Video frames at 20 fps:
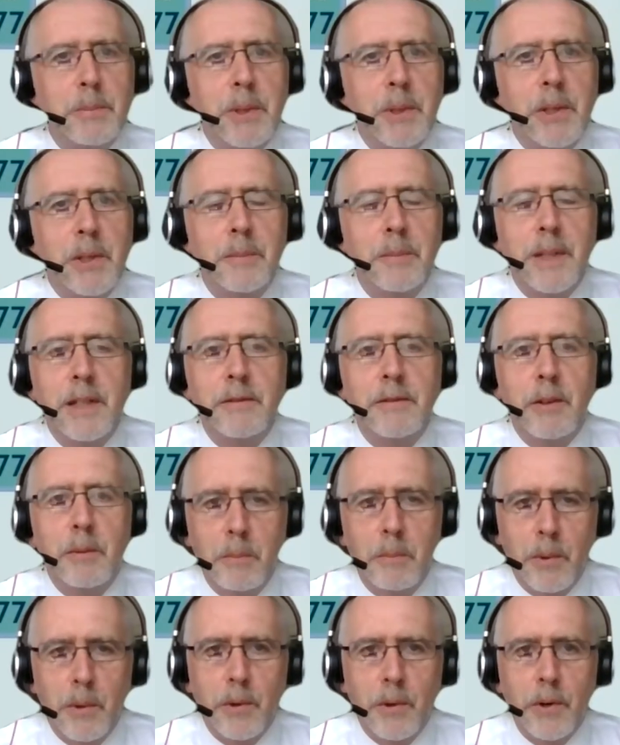become even
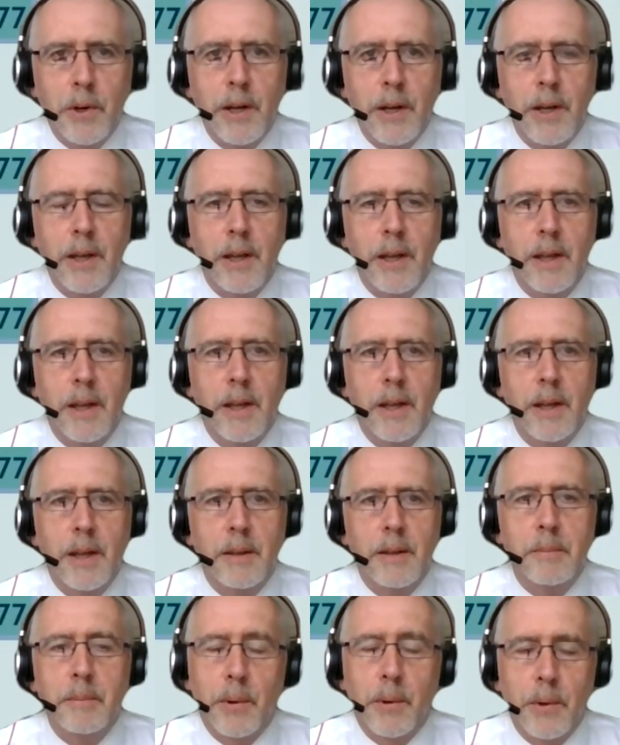more
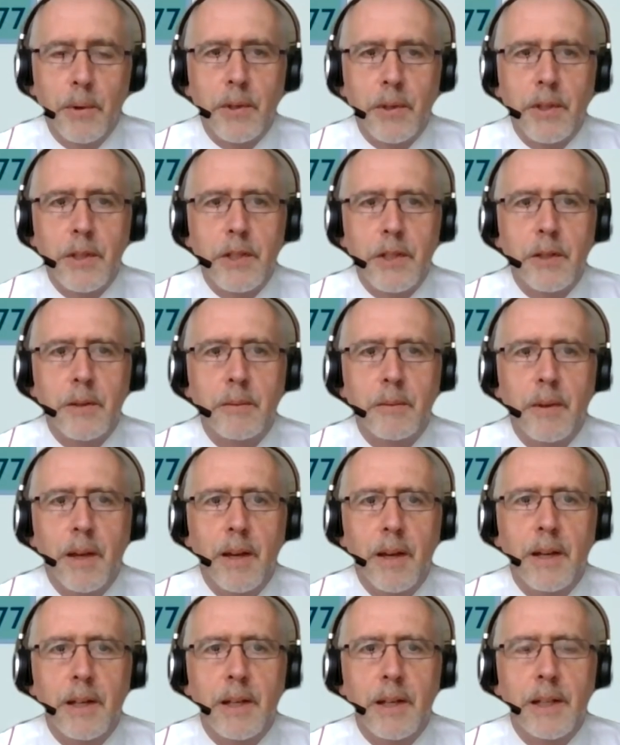important
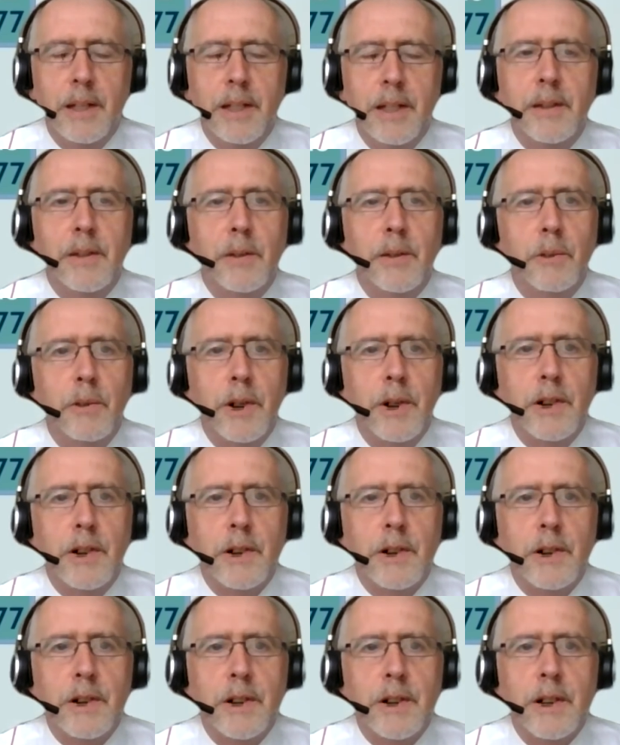in the
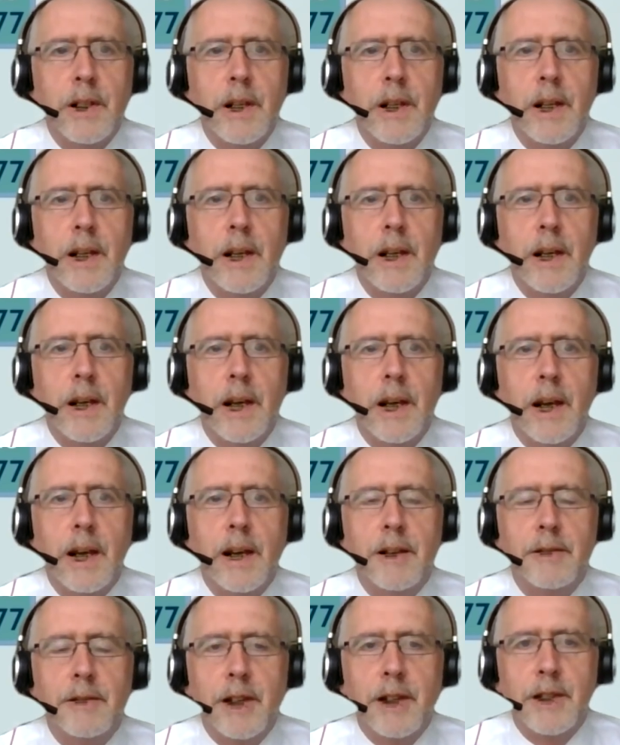recent
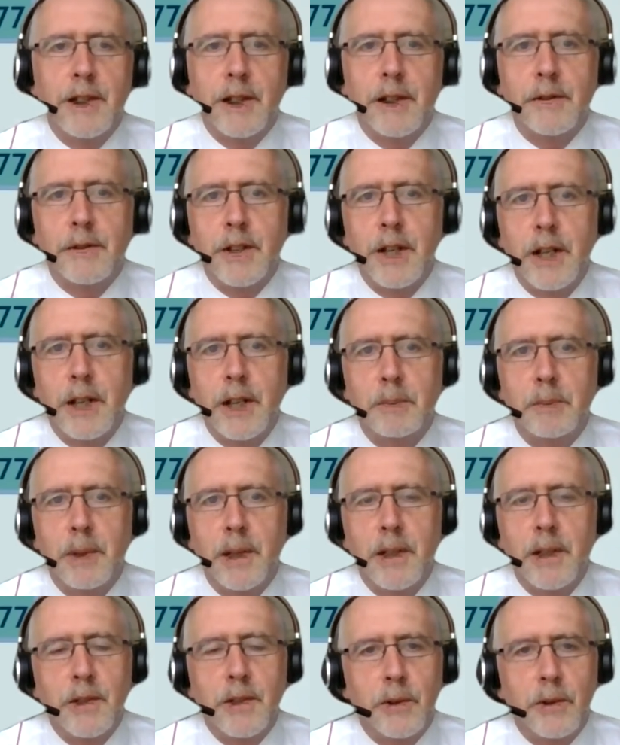events that have taken
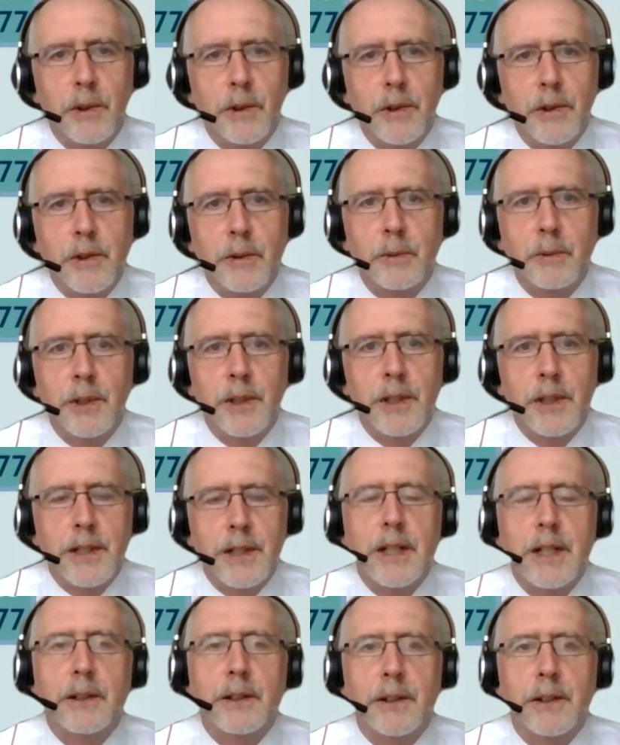place across the world and
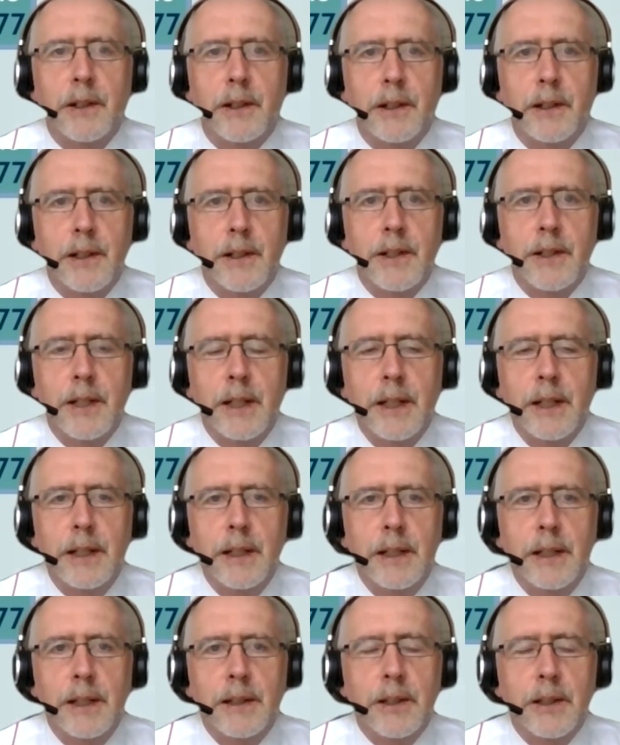here in Ireland.
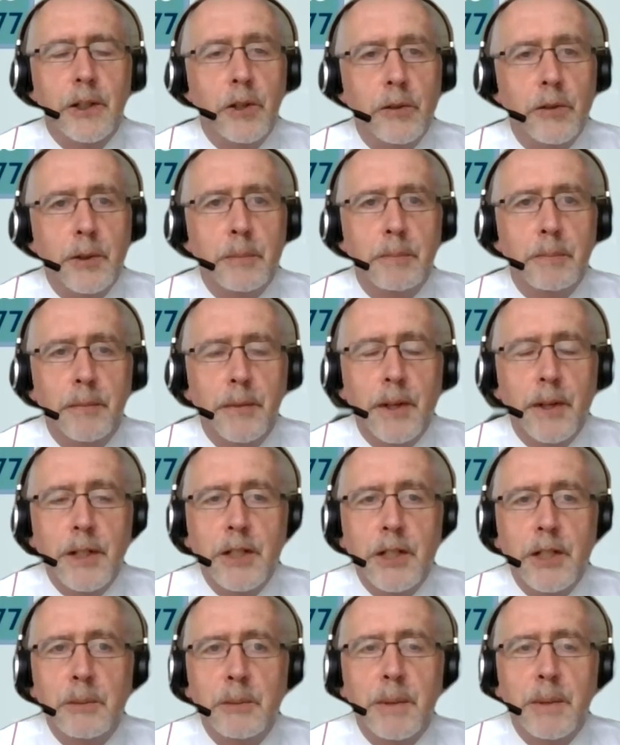The
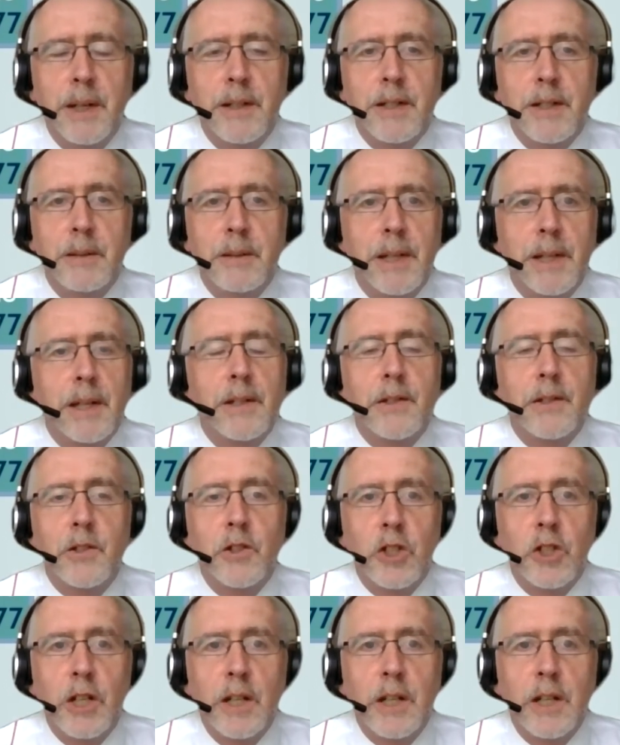COVID-19 pandemic has
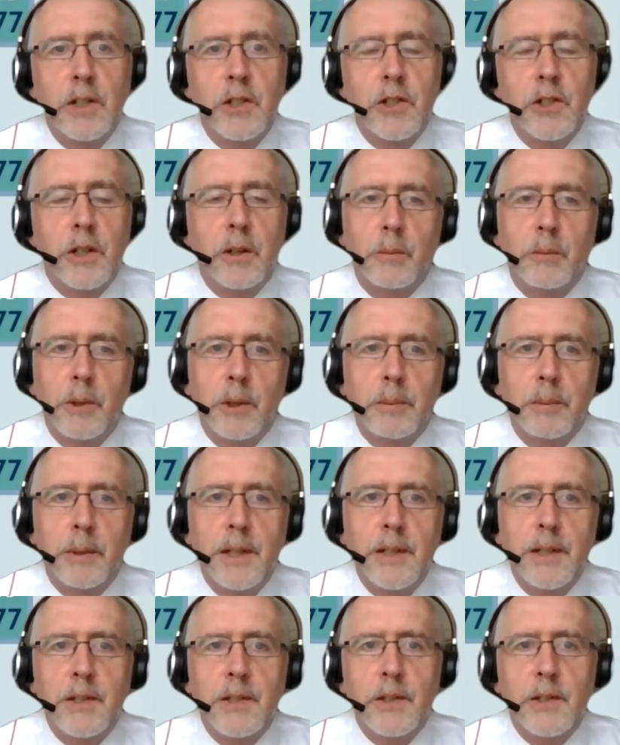changed our
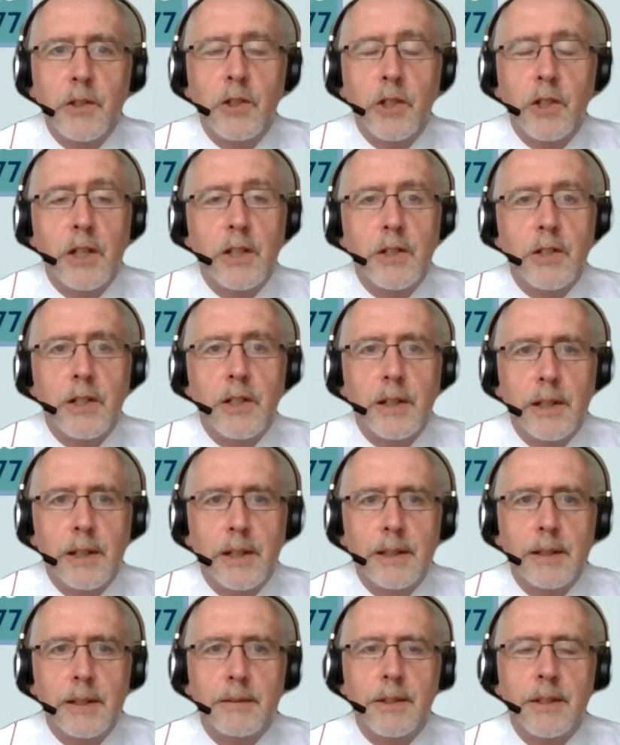workplaces and changed our
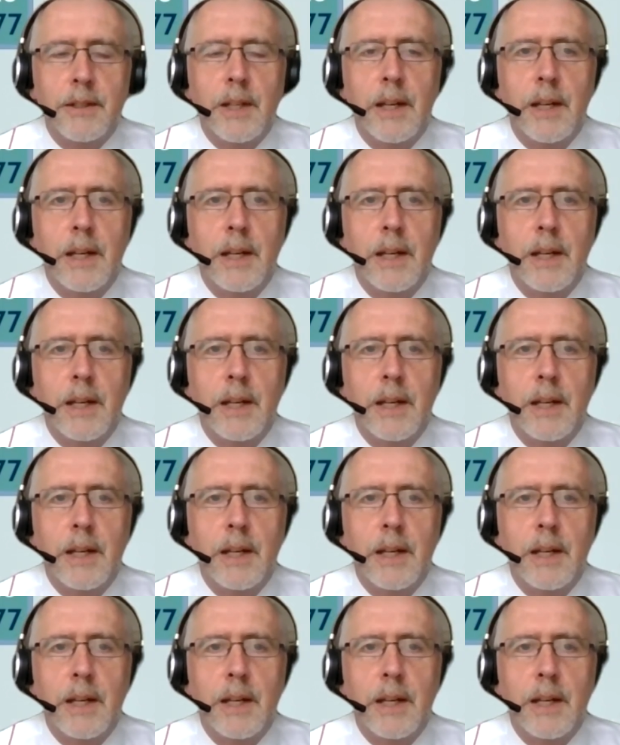lives,